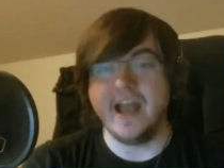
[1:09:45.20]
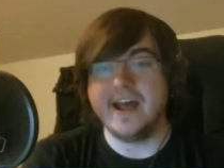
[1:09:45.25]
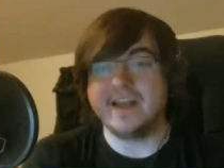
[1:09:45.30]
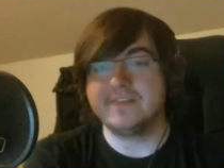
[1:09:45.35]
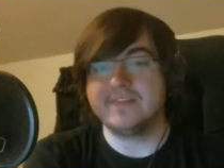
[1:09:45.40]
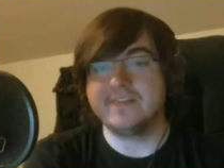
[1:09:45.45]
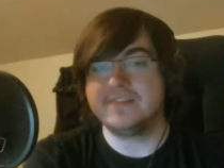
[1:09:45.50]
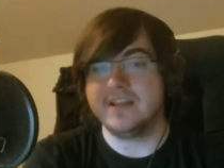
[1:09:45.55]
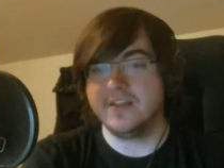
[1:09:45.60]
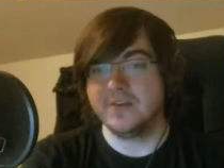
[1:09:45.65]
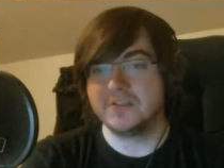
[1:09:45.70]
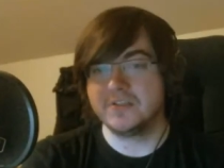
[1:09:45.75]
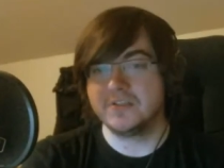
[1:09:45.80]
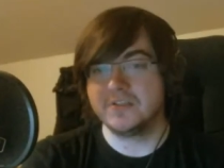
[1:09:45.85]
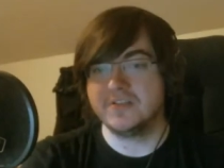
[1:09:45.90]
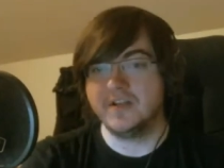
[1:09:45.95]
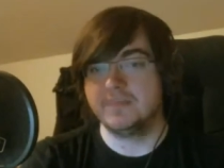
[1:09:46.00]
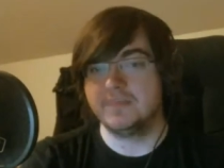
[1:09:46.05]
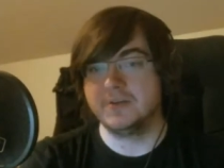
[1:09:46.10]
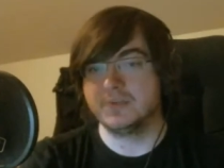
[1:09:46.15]
out of 10 of those
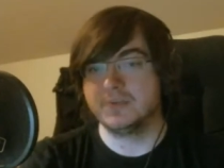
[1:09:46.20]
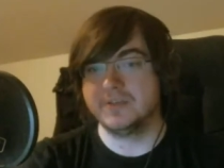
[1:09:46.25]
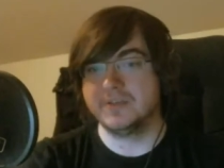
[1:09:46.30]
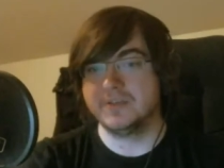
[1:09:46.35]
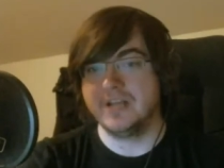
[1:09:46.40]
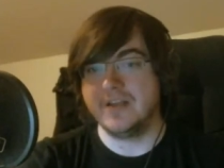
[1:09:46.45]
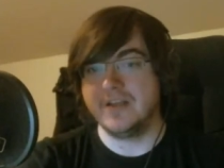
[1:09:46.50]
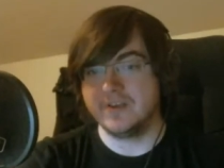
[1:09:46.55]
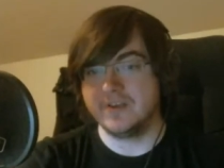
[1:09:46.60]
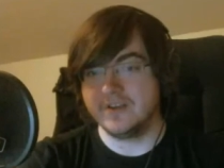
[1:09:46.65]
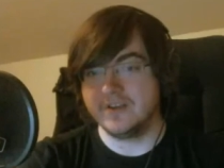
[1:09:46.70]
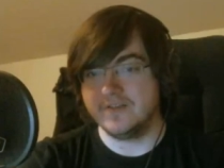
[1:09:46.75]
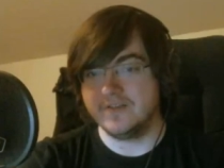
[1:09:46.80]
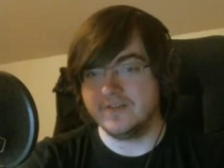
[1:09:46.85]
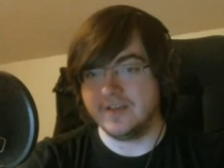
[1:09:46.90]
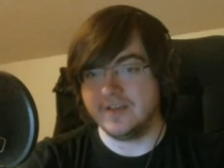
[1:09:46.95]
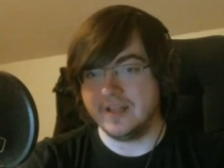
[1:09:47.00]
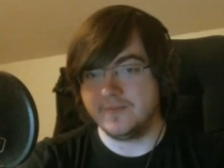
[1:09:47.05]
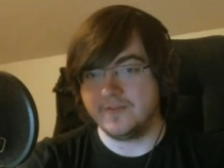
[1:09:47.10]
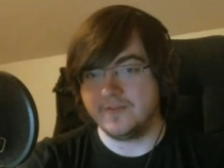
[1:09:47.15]
developers will never
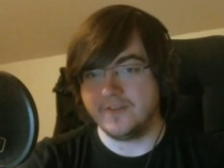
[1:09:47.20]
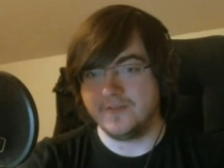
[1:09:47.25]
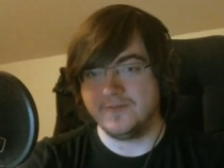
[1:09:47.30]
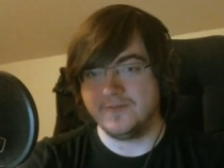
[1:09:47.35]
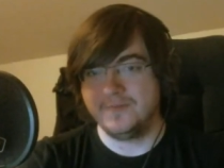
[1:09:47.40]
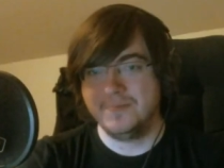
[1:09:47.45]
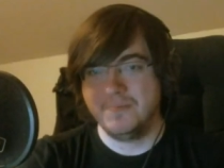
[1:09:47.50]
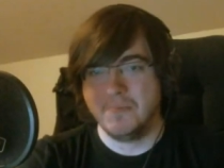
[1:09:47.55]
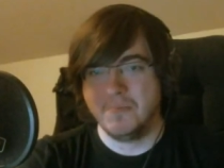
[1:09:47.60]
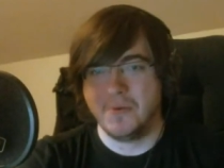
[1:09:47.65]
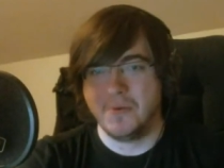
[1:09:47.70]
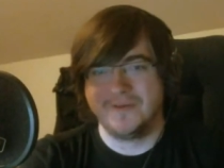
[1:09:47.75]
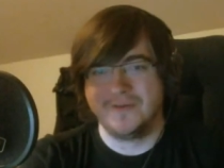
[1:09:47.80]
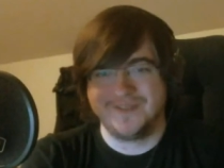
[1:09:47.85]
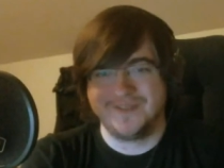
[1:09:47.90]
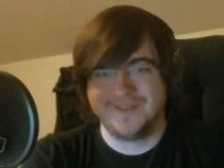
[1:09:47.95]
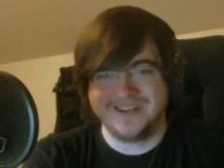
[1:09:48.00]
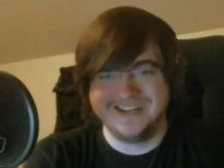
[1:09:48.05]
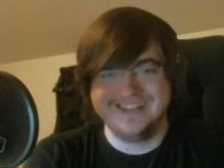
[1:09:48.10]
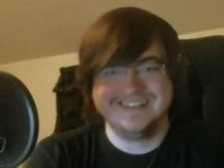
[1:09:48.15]
develop for the
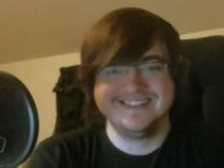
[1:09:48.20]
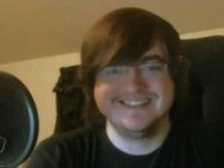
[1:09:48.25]
Morpheus.